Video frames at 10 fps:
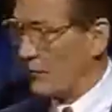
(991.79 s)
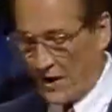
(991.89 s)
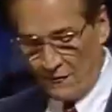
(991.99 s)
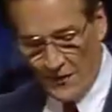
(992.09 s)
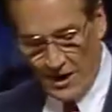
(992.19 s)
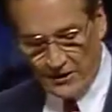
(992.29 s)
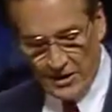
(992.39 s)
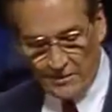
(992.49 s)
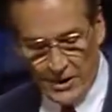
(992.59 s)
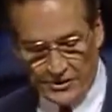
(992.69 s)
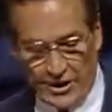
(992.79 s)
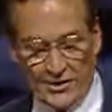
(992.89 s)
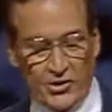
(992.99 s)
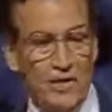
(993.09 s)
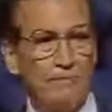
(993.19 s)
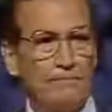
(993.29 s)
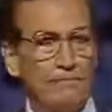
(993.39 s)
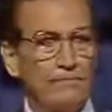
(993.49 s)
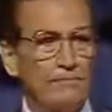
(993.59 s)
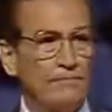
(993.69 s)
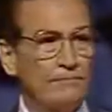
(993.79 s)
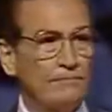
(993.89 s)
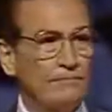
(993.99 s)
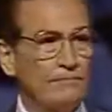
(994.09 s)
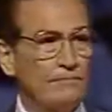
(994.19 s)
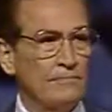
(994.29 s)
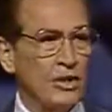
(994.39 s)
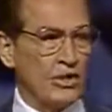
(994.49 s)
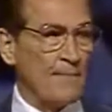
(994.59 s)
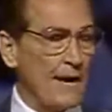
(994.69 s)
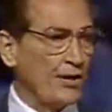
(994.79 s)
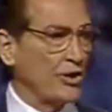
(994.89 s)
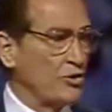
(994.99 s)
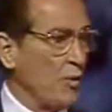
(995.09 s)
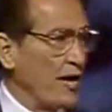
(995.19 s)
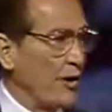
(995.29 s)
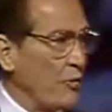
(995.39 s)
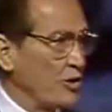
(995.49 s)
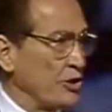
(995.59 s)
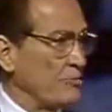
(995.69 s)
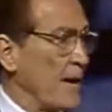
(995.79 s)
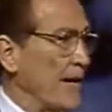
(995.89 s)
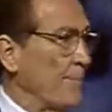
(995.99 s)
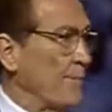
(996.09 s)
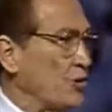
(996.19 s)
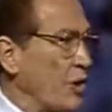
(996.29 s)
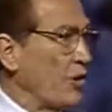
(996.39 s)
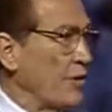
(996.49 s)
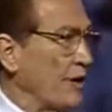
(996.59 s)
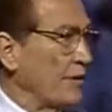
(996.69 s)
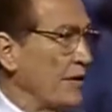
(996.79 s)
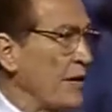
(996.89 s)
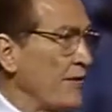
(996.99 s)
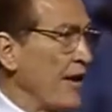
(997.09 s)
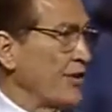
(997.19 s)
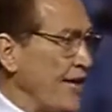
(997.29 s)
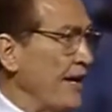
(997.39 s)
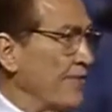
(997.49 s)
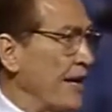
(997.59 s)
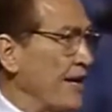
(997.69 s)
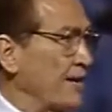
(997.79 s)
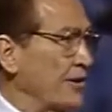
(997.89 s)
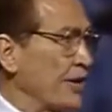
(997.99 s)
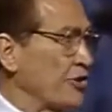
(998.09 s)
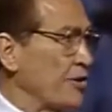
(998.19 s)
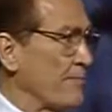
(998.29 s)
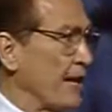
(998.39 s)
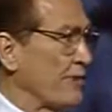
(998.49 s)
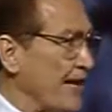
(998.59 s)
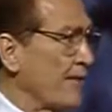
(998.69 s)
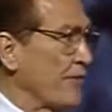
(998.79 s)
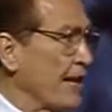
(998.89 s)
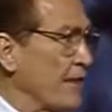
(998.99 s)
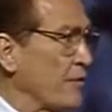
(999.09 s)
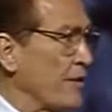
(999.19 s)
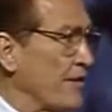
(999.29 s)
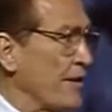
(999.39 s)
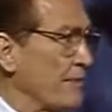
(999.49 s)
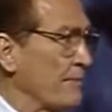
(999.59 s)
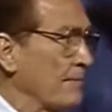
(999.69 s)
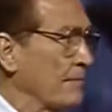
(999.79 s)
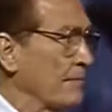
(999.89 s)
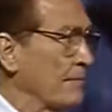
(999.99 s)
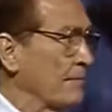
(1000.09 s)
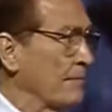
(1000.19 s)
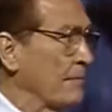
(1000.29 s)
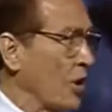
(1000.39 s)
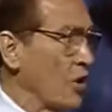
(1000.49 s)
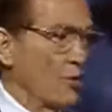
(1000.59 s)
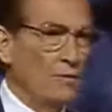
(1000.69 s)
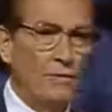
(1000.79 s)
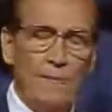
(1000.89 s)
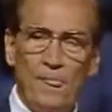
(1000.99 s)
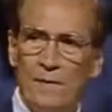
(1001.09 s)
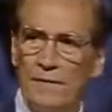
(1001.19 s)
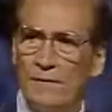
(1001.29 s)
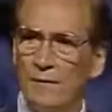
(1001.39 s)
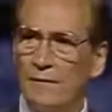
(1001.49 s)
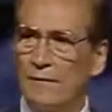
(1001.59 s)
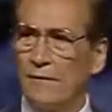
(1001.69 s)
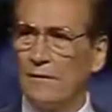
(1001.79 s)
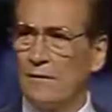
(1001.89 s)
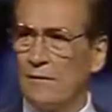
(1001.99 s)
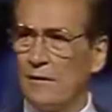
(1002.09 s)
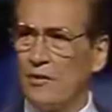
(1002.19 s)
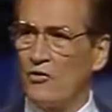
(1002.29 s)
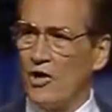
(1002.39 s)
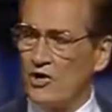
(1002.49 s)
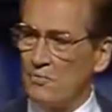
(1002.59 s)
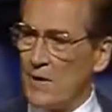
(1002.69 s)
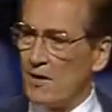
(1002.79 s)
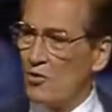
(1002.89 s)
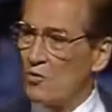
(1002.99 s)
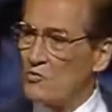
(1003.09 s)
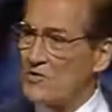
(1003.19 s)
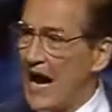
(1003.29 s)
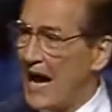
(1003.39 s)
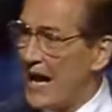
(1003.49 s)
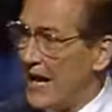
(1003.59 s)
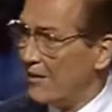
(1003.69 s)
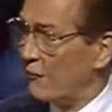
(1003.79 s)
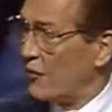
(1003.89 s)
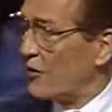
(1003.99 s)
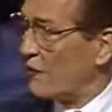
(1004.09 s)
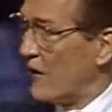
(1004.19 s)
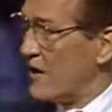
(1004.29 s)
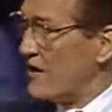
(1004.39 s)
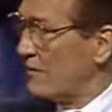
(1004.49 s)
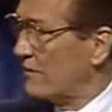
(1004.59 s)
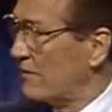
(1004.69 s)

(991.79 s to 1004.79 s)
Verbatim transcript: They felt him. They touched him. Somebody says, well, they were just made up a story. It, they said they touched him. They said they ate with him. Oh, these men who died for their faith,